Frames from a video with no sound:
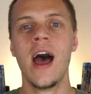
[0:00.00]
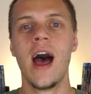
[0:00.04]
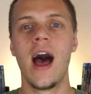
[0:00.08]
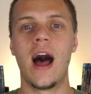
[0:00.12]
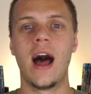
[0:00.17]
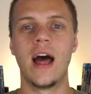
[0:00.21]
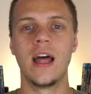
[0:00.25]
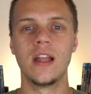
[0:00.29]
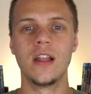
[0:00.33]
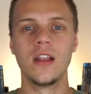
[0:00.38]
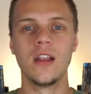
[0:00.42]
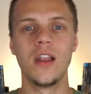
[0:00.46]

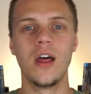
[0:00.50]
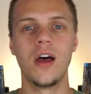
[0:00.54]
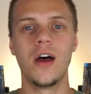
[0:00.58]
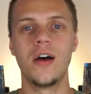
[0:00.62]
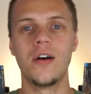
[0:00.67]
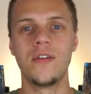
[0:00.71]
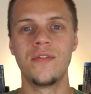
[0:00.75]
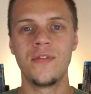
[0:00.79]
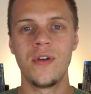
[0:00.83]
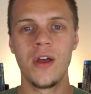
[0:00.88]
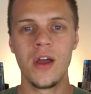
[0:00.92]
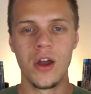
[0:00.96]
I
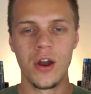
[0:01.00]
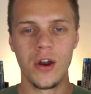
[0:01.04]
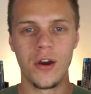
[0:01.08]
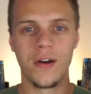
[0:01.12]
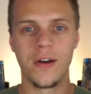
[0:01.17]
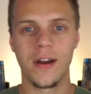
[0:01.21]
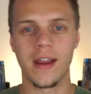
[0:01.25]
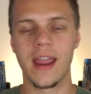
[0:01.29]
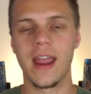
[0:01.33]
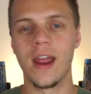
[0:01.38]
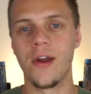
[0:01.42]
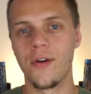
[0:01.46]
love her
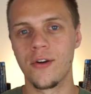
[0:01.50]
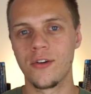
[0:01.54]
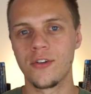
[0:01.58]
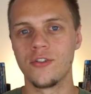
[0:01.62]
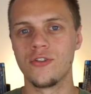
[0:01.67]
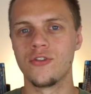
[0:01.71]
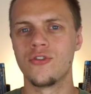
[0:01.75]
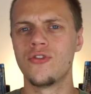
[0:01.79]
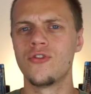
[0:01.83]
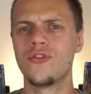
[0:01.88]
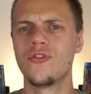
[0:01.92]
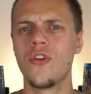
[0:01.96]
character
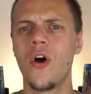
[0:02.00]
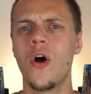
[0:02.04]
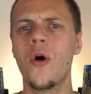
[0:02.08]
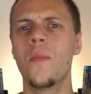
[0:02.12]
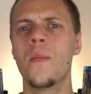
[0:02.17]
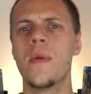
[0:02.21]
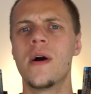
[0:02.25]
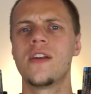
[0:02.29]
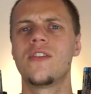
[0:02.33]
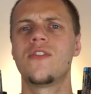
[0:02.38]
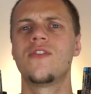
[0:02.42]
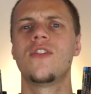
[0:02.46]
so
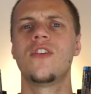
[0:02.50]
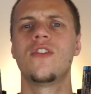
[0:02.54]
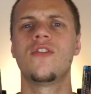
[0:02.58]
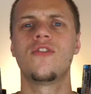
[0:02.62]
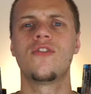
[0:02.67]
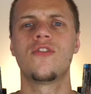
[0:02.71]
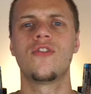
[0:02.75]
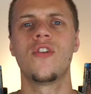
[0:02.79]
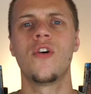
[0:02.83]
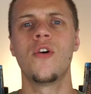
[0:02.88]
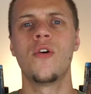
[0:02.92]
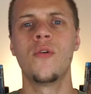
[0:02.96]
much. She's
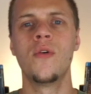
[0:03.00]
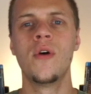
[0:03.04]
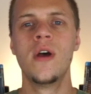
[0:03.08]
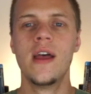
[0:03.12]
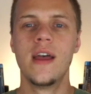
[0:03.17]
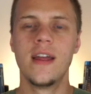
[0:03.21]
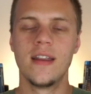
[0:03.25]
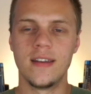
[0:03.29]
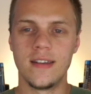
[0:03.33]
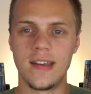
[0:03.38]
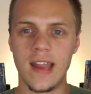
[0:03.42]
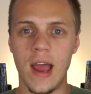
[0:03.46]
so
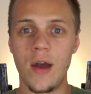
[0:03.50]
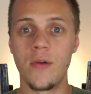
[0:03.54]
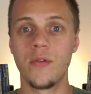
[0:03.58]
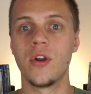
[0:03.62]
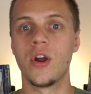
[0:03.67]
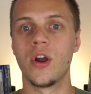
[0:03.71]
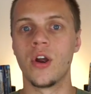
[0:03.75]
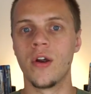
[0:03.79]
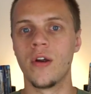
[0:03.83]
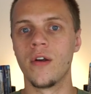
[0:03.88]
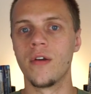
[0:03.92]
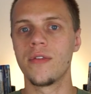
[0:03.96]
down to
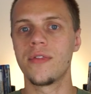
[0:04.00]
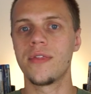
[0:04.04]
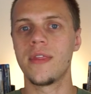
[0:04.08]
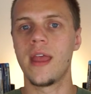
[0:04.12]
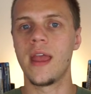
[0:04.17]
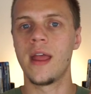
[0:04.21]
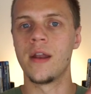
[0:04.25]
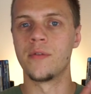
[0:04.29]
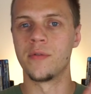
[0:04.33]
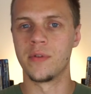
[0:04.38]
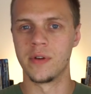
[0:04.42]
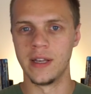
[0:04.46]
earth
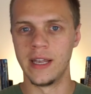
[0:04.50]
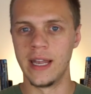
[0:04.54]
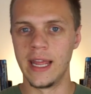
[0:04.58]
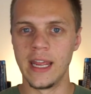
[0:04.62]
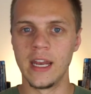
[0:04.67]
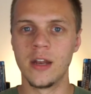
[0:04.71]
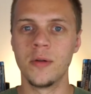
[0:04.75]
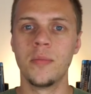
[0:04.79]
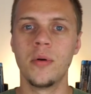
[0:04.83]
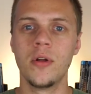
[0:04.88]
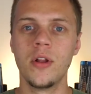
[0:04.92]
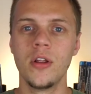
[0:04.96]
and
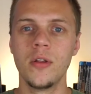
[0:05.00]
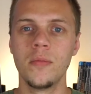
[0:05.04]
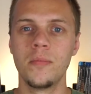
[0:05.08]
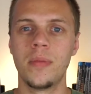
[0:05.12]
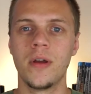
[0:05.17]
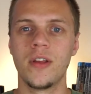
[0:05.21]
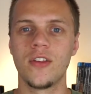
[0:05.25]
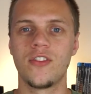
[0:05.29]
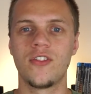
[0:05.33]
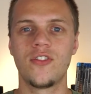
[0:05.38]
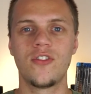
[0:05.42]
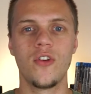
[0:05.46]
relatable,
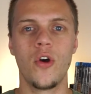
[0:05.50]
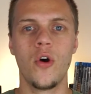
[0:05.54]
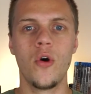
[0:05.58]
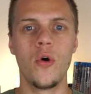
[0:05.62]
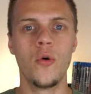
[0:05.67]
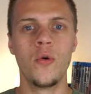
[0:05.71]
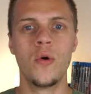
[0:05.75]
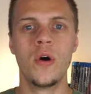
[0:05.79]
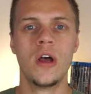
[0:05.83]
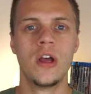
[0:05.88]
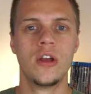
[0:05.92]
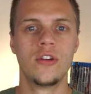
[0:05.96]
but
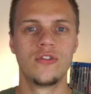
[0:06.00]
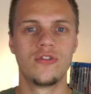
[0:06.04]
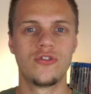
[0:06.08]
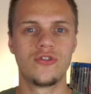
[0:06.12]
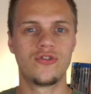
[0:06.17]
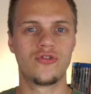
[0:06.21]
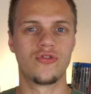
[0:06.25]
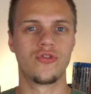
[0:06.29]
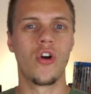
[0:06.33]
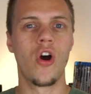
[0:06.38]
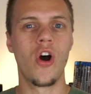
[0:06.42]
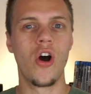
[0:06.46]
so
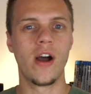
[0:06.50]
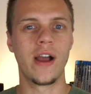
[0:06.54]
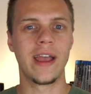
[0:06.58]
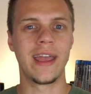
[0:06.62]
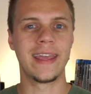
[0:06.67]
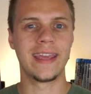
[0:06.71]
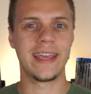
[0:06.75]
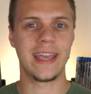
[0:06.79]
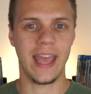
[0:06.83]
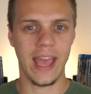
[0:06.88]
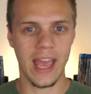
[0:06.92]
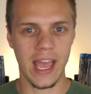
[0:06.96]
strong
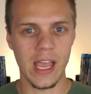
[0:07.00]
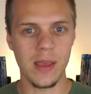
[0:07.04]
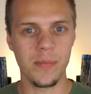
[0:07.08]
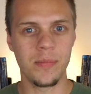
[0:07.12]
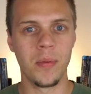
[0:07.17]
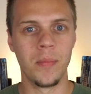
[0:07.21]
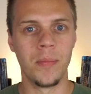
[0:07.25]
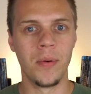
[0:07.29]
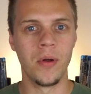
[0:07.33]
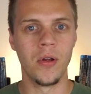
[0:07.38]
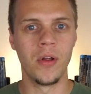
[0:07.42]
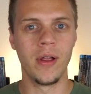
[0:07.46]
and
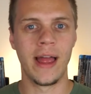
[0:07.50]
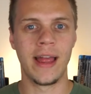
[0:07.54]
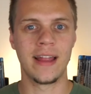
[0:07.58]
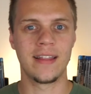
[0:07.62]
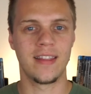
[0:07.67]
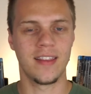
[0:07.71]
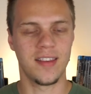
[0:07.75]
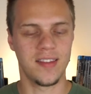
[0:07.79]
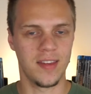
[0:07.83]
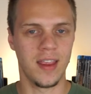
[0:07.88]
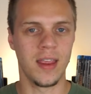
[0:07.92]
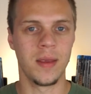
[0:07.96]
capable at the
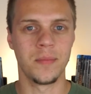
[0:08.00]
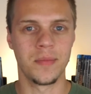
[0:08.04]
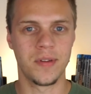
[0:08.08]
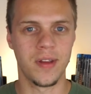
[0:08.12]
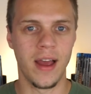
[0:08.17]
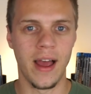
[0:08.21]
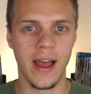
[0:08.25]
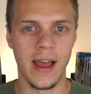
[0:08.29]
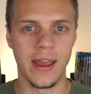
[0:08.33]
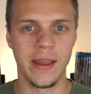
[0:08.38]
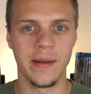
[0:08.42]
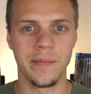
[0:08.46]
same
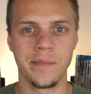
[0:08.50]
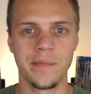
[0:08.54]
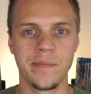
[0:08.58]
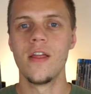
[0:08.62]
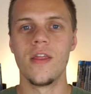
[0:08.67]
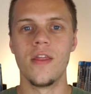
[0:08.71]
time.